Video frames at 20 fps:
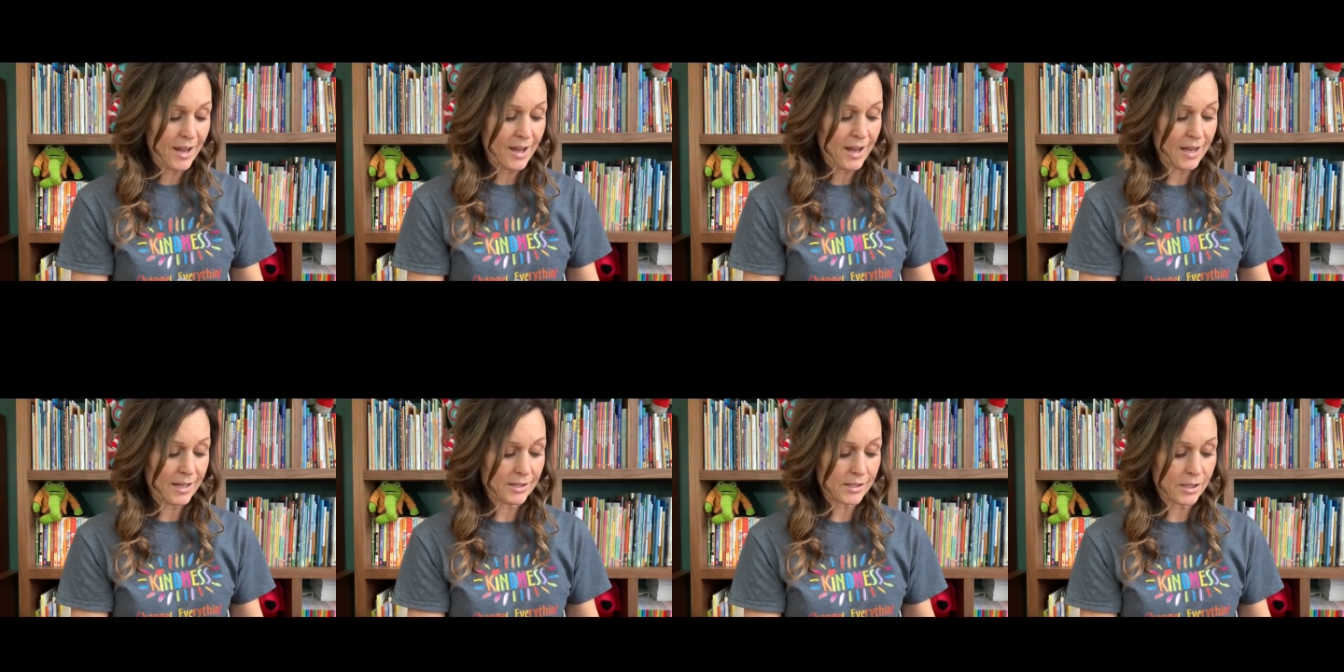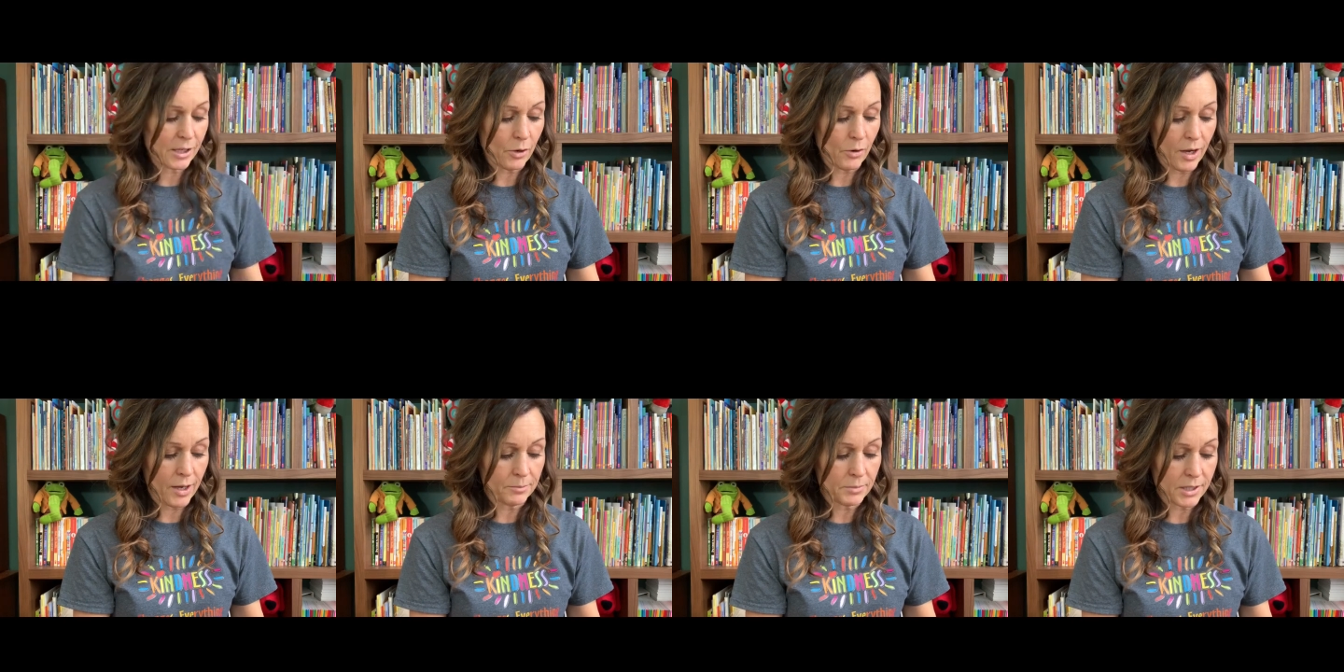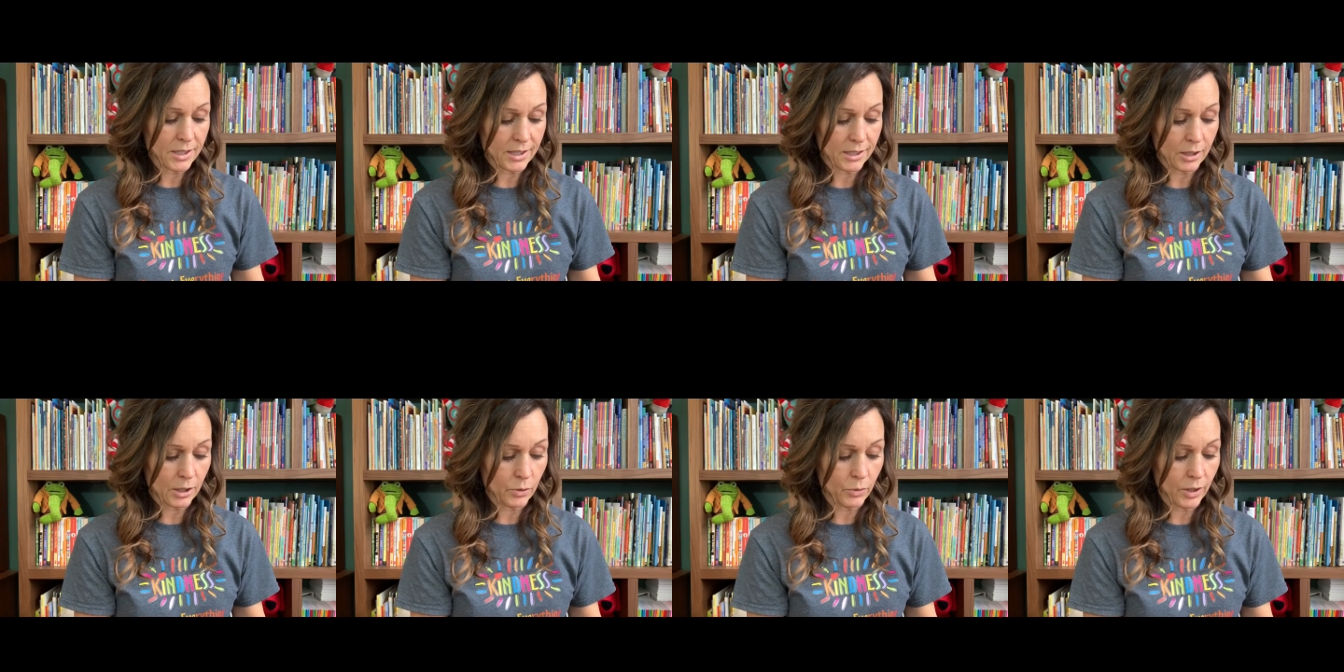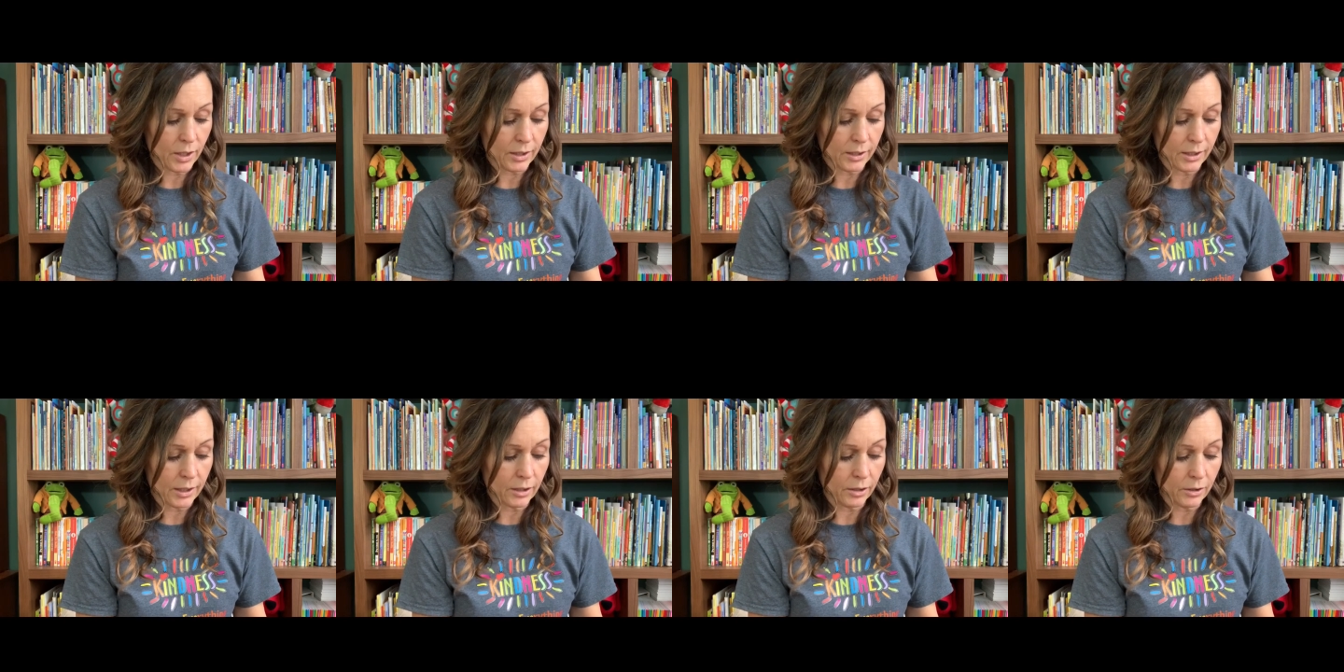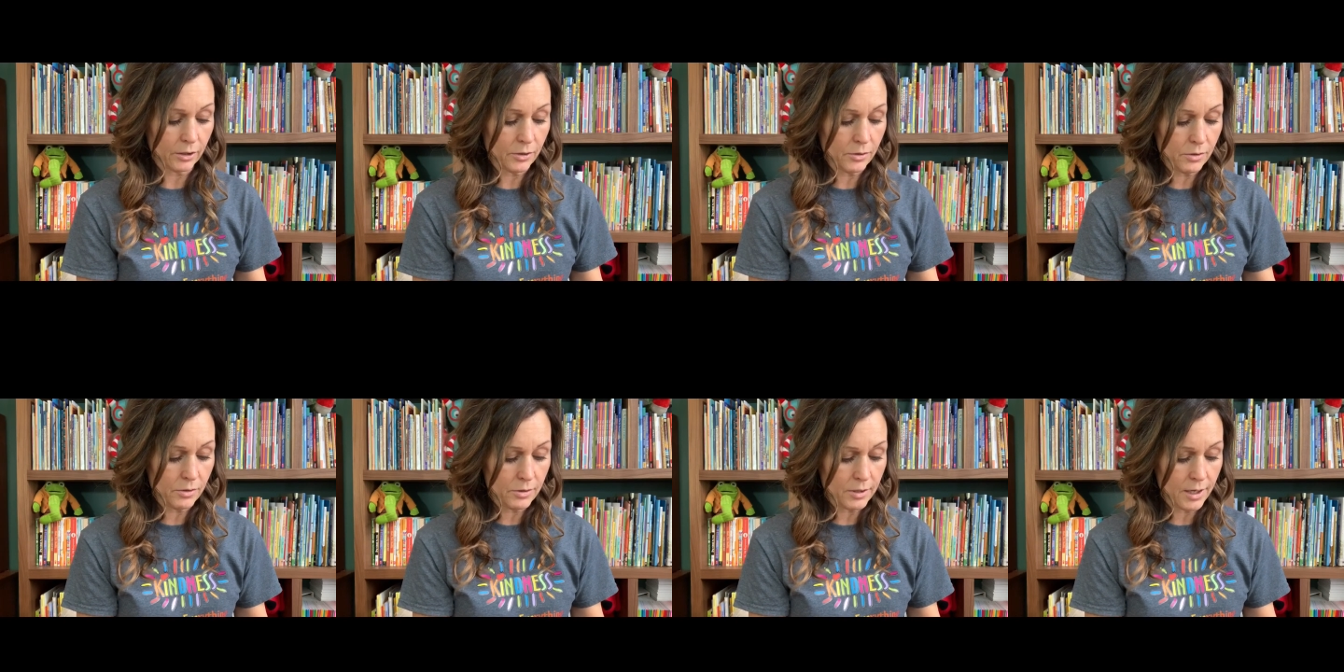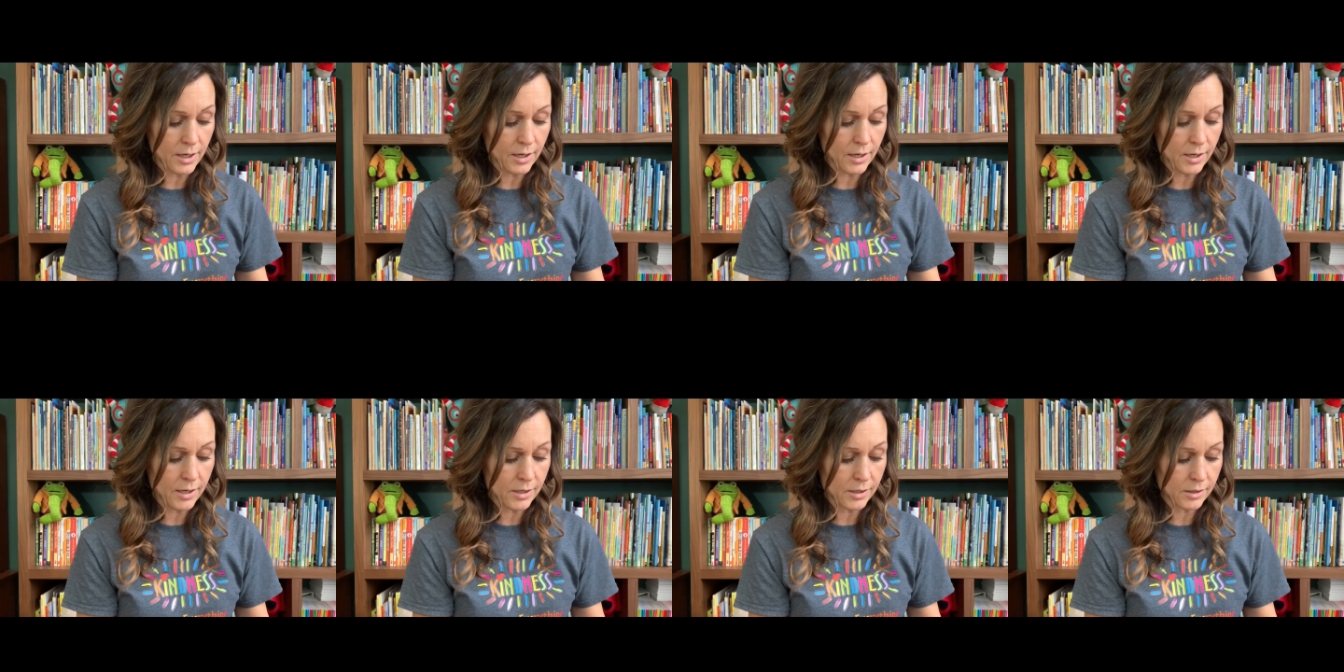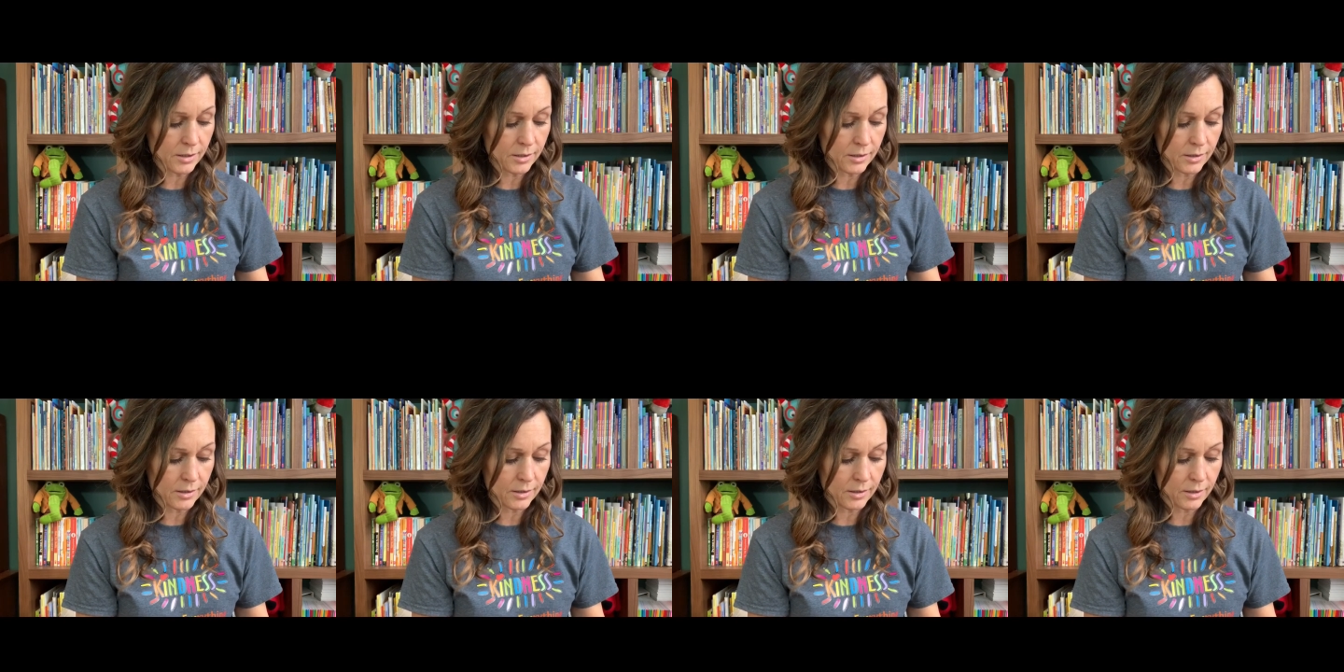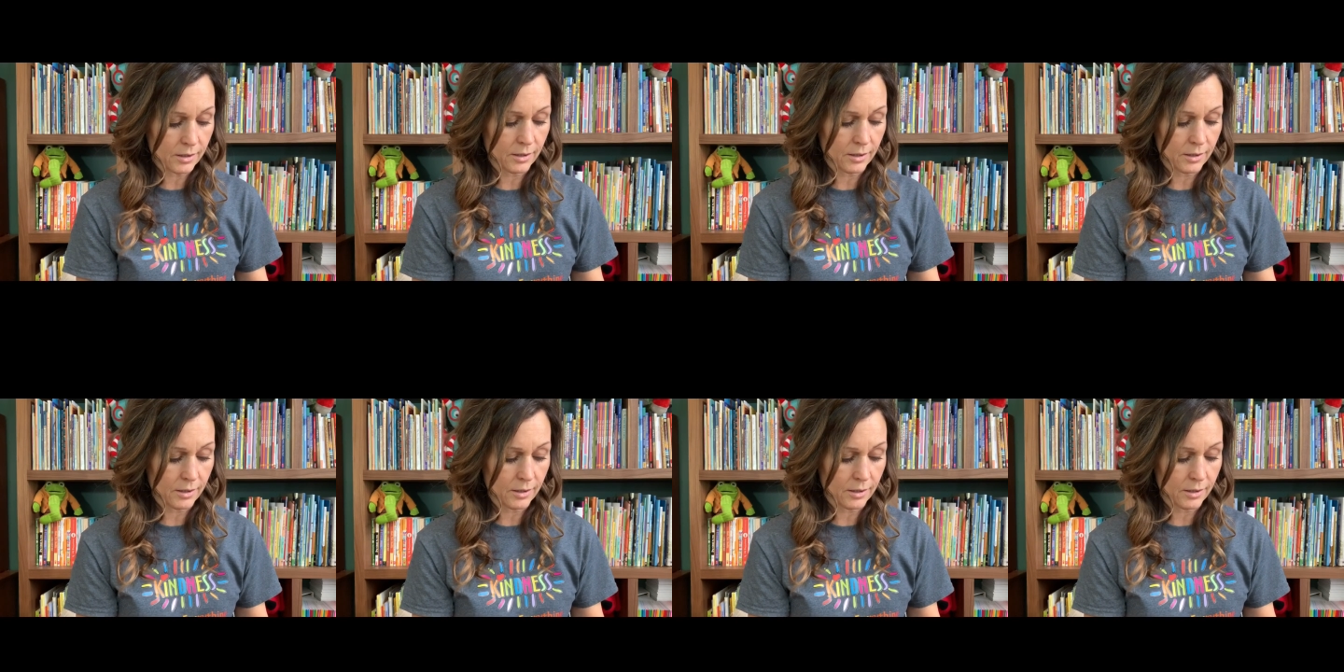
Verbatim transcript: And so I'm just gonna quickly glue this